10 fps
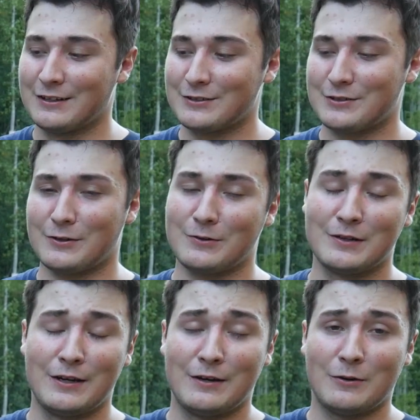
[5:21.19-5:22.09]
So
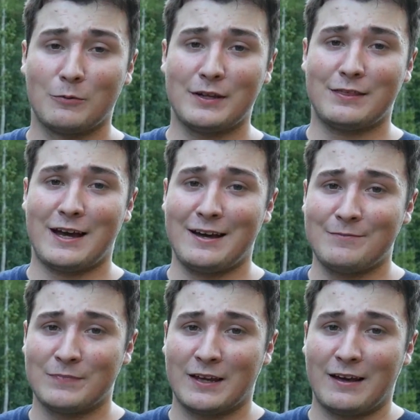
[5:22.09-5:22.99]
with that,
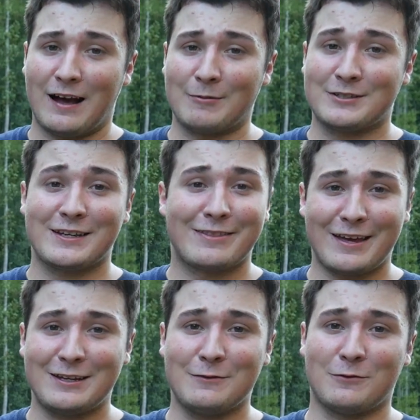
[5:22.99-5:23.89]
I'm gonna say
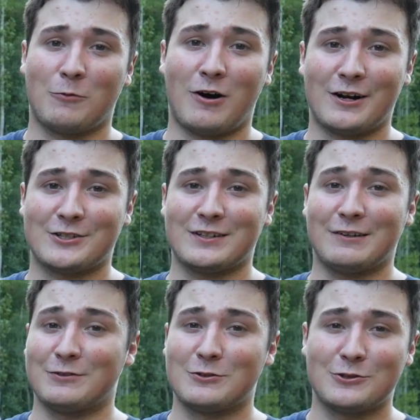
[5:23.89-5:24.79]
thank you for watching.
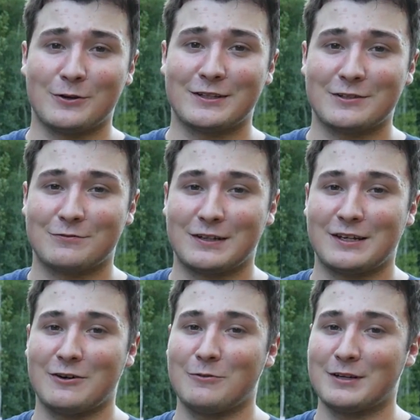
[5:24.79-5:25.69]
If you enjoyed this
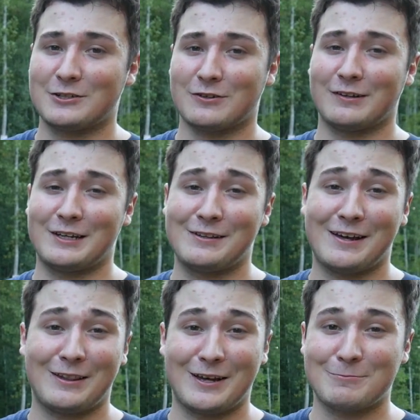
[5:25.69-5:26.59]
video, make sure to hit
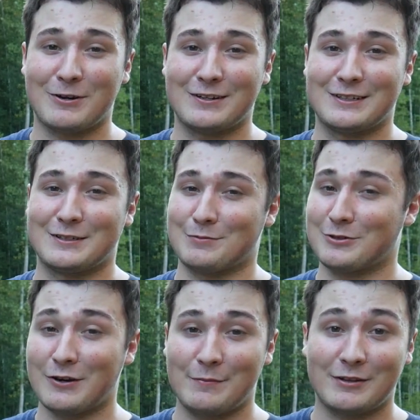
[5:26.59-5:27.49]
that like button and
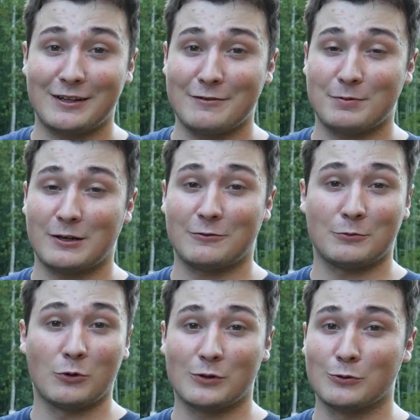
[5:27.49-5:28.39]
subscribe to Left Pedal
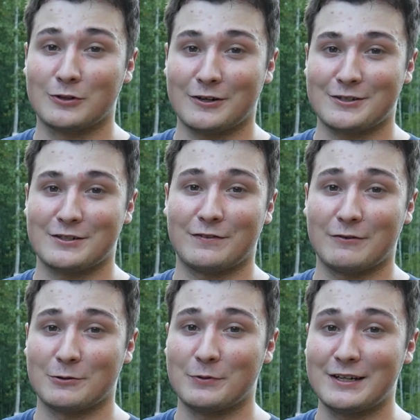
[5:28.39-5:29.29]
for more cool car stuff
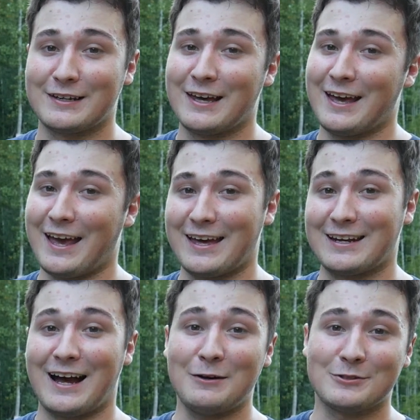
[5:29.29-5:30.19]
every week.
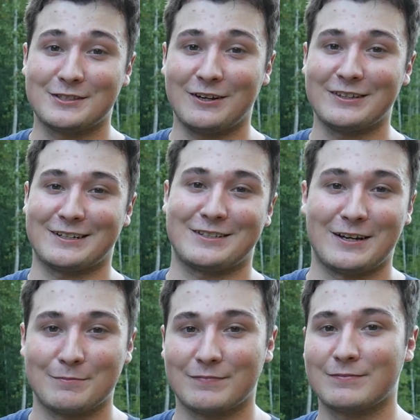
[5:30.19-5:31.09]
And I will see y'all next
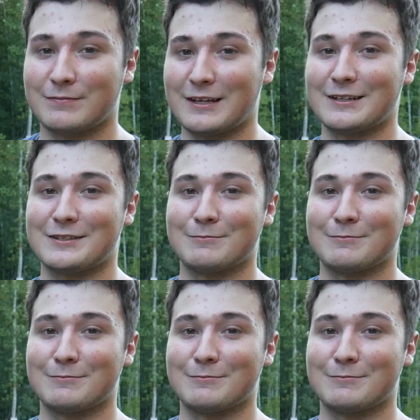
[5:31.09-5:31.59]
time. Thanks,